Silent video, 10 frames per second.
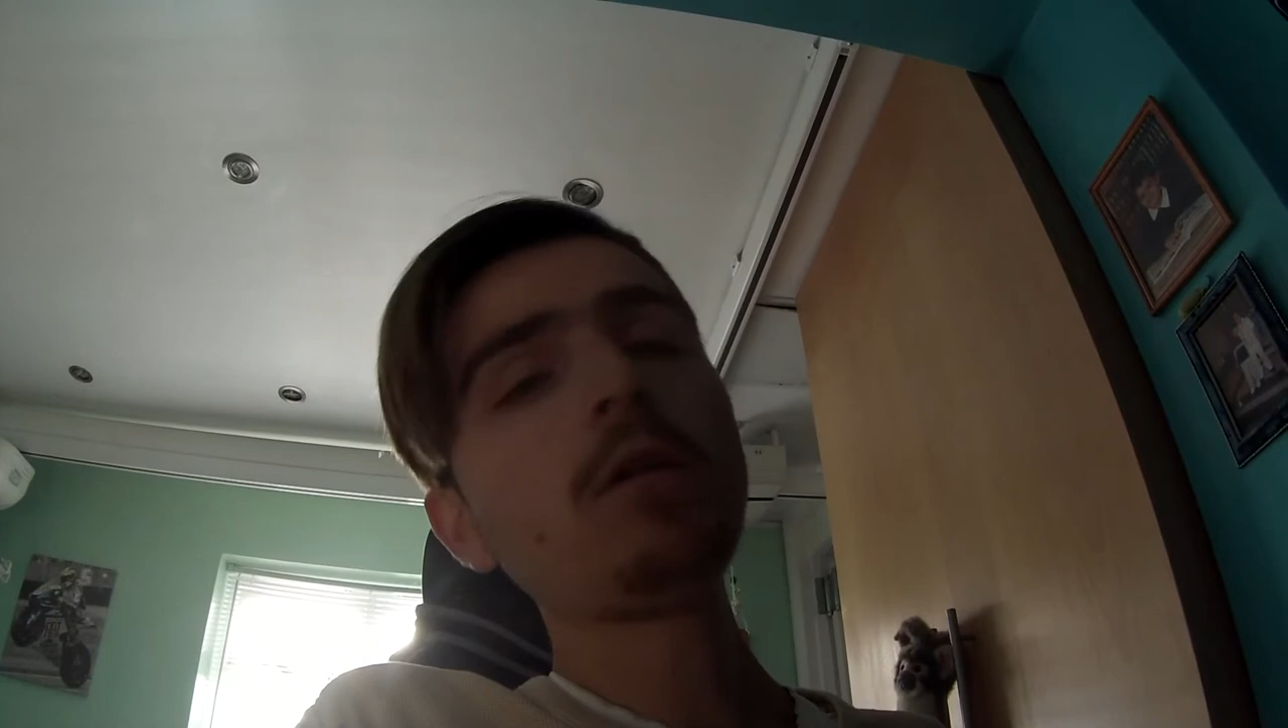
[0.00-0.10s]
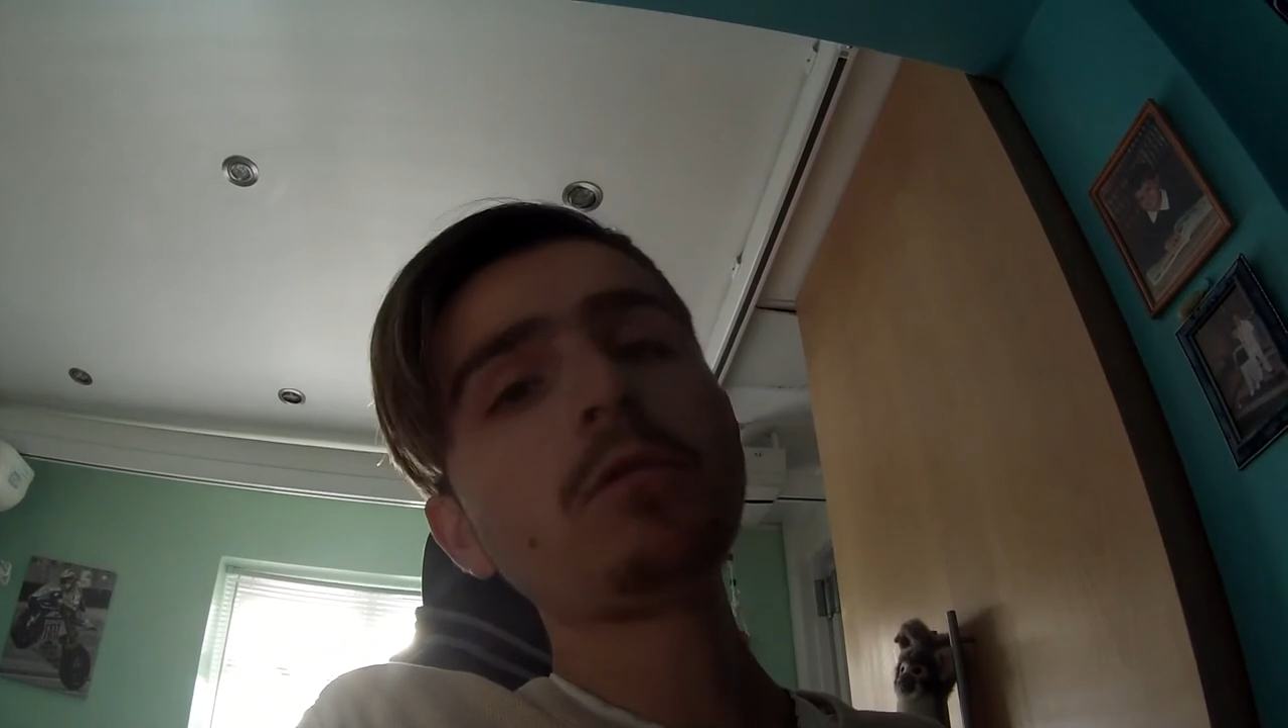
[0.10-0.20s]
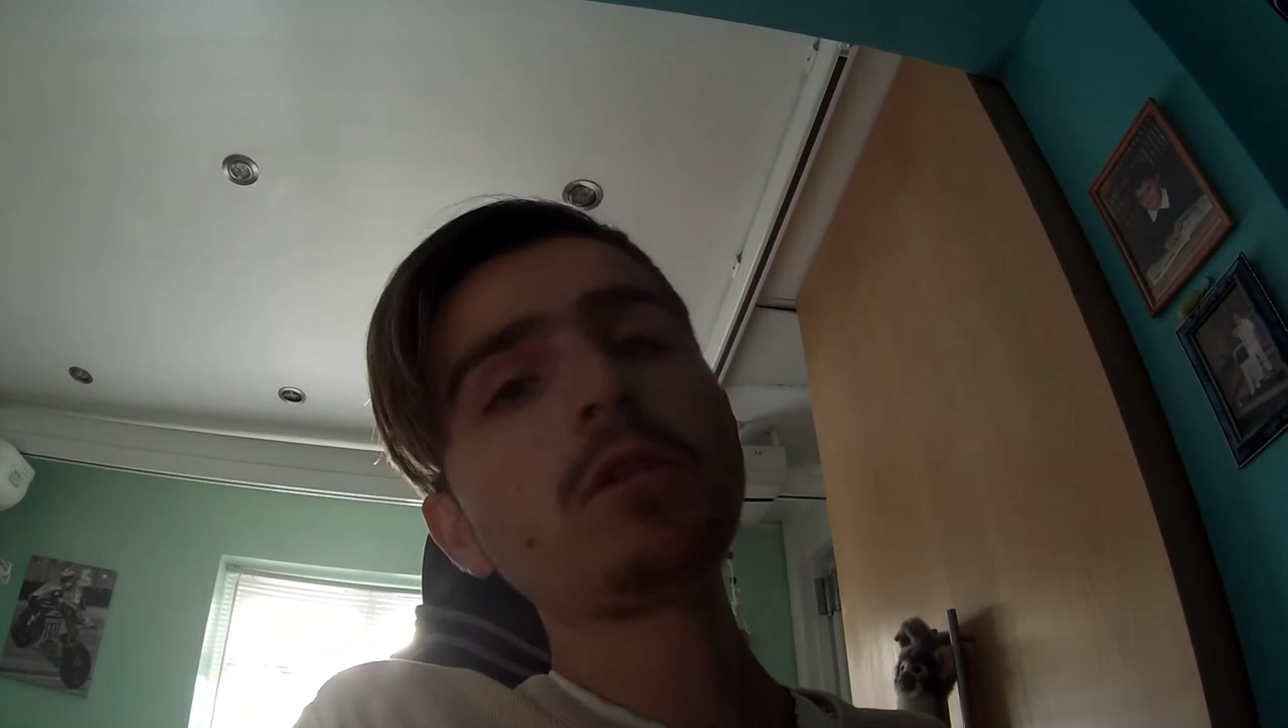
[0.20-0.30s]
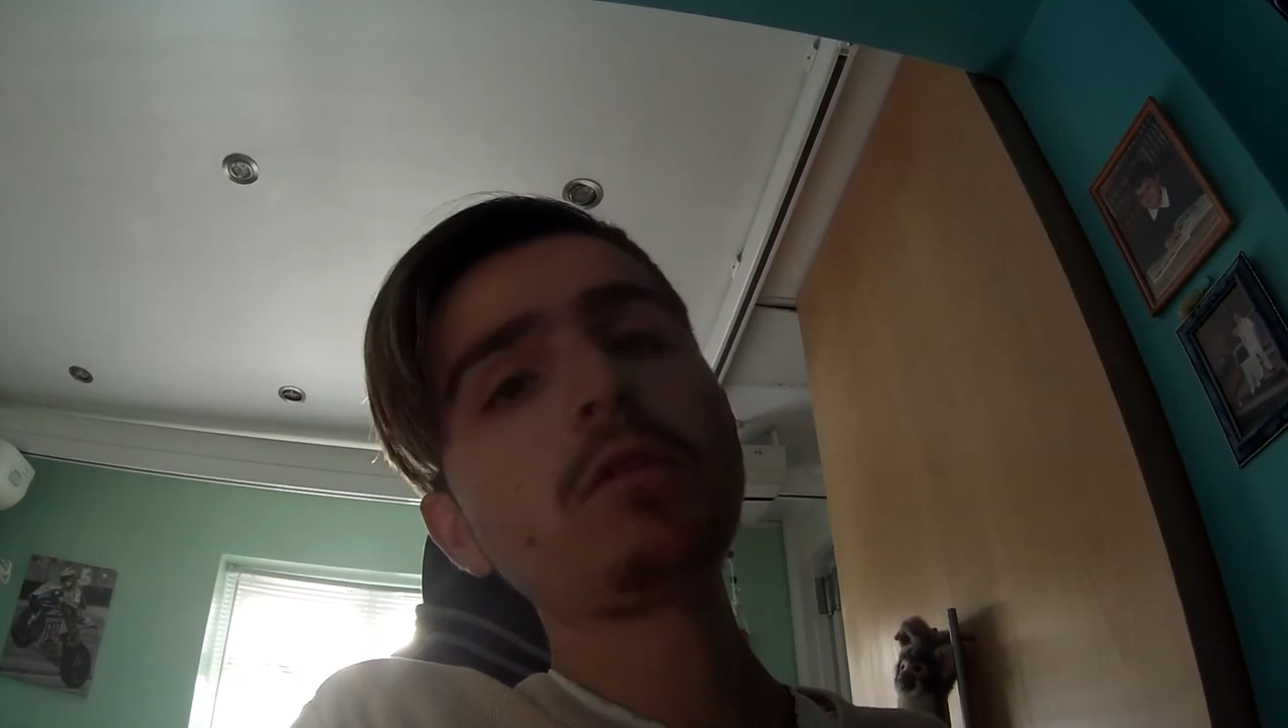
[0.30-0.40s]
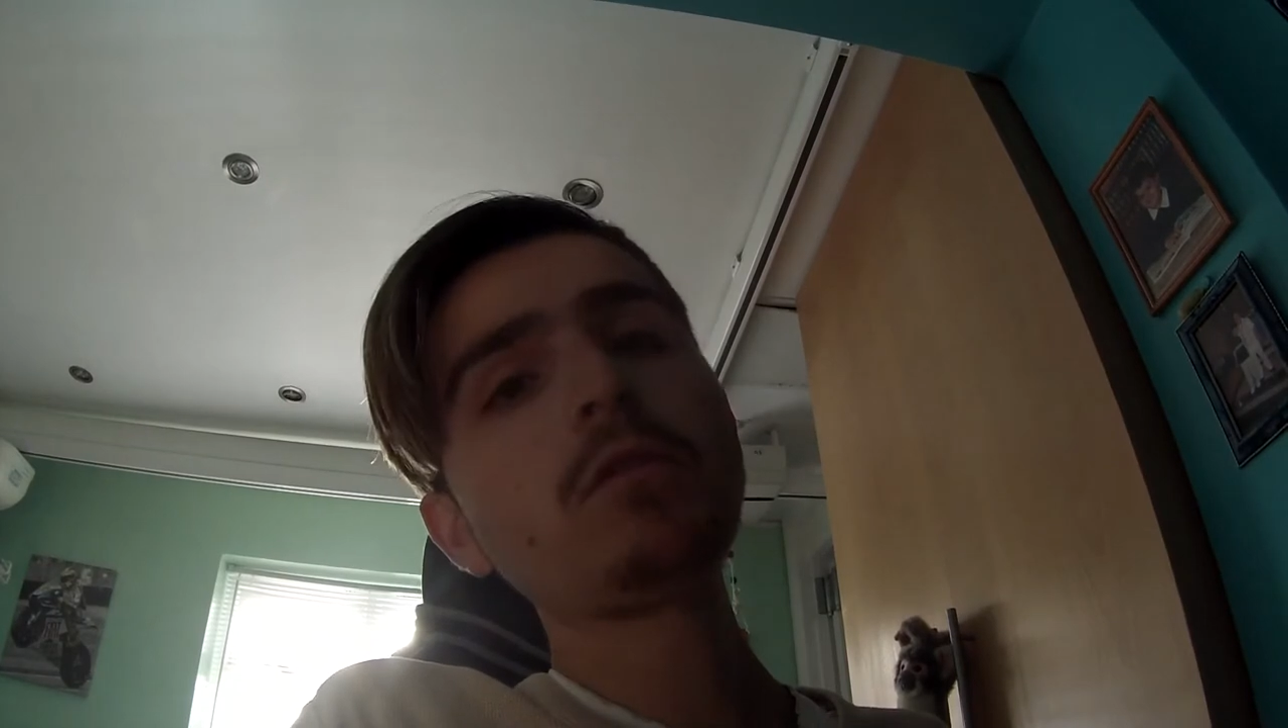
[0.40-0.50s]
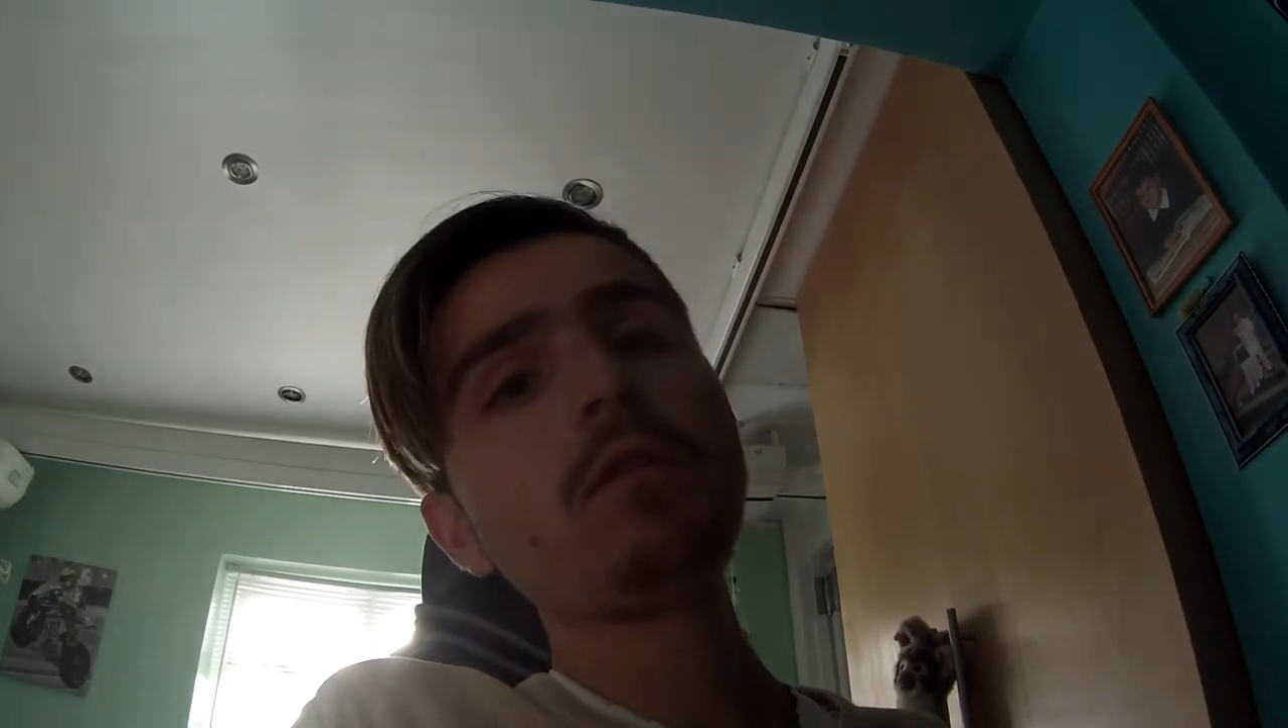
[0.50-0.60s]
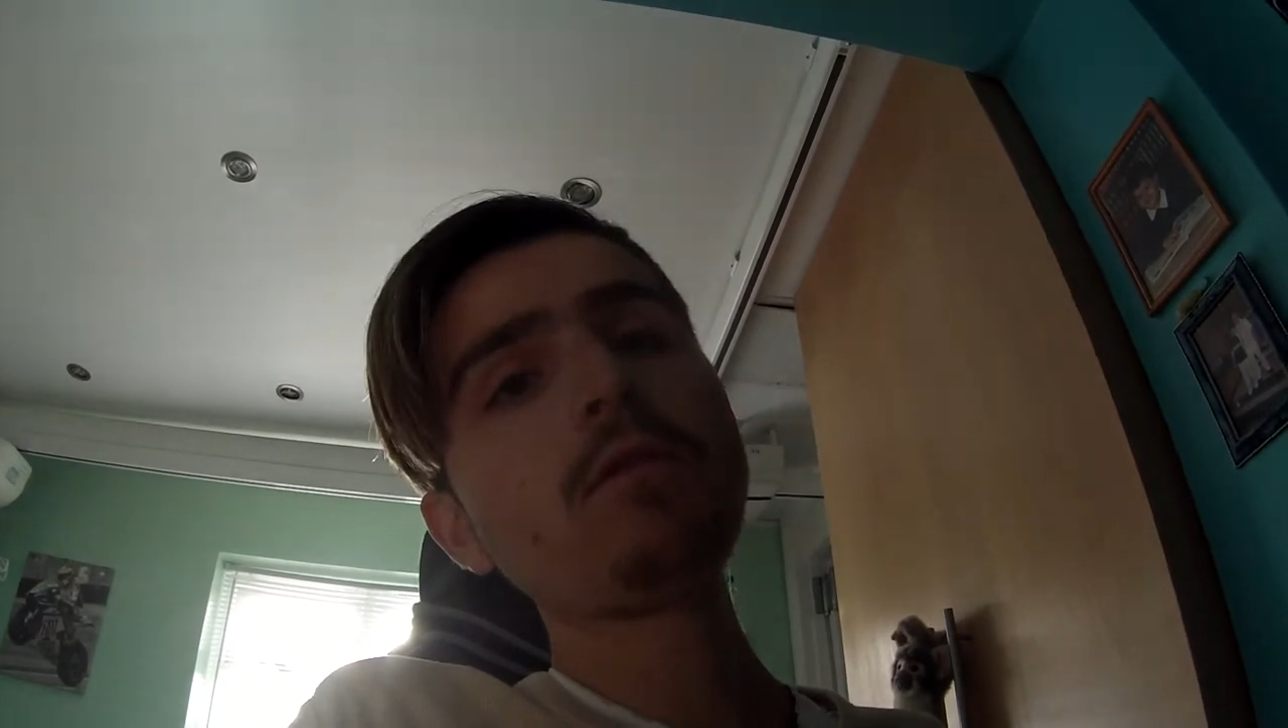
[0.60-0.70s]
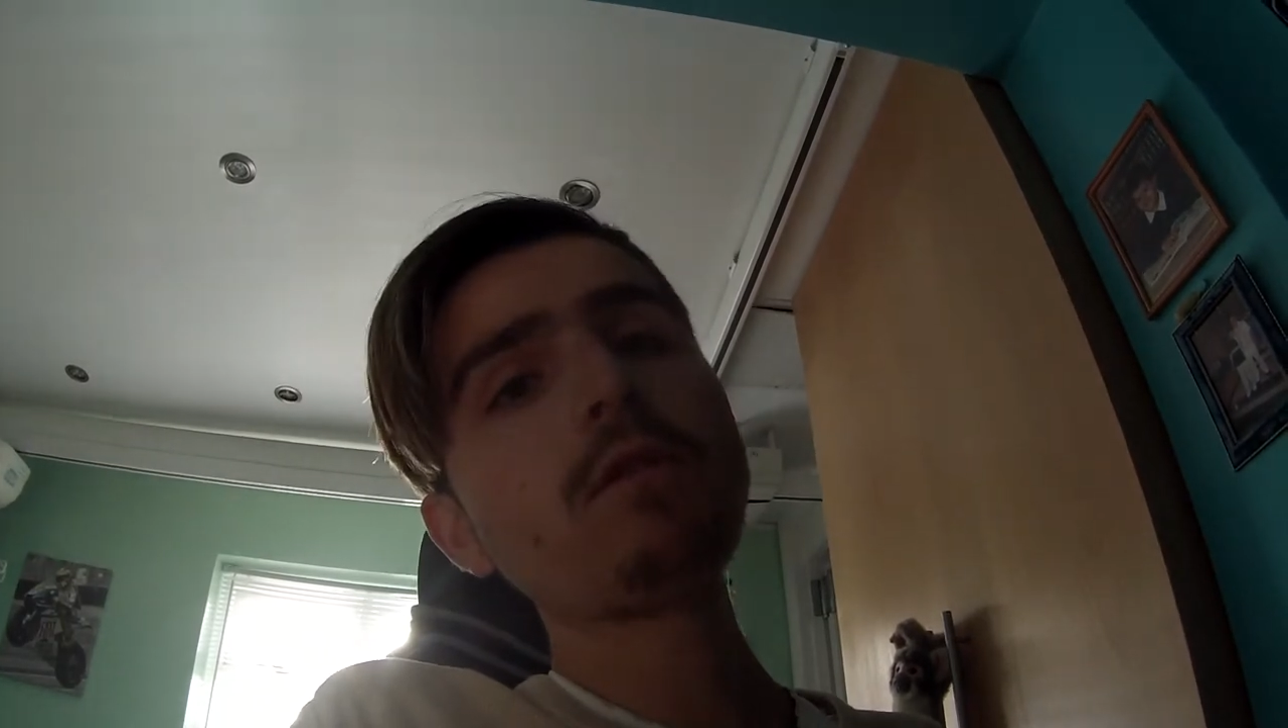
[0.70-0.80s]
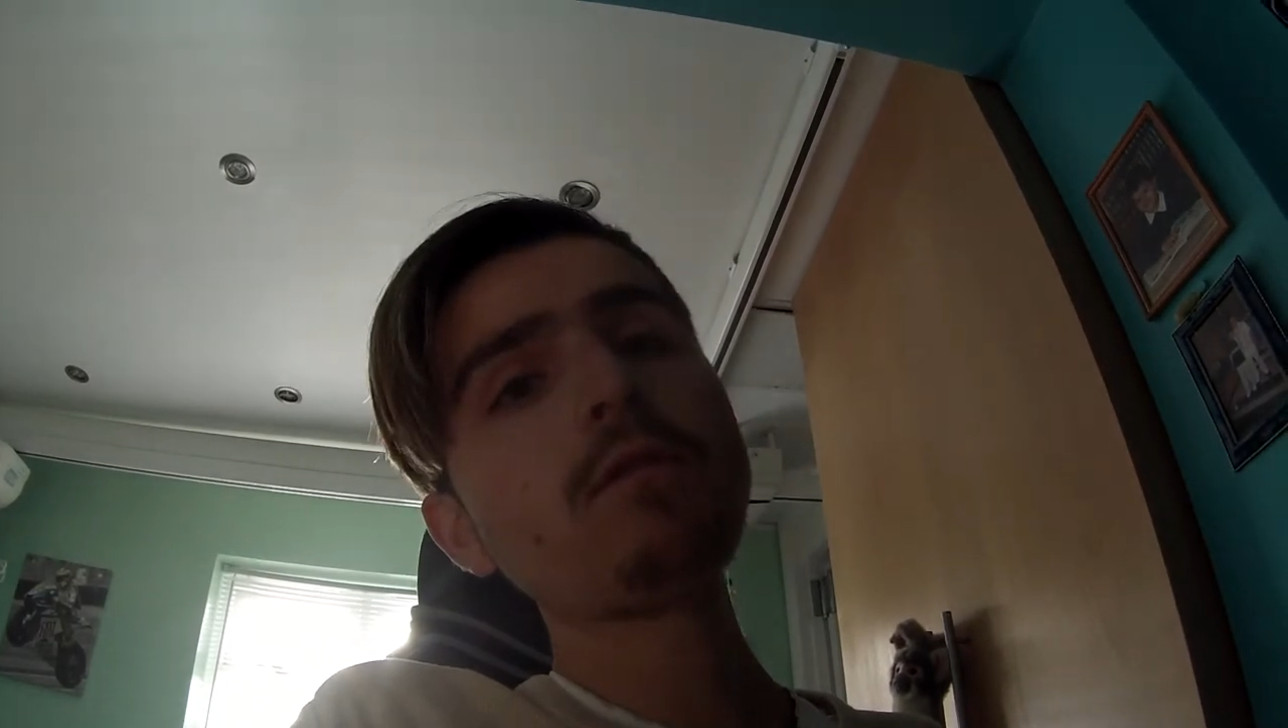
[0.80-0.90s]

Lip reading: to do a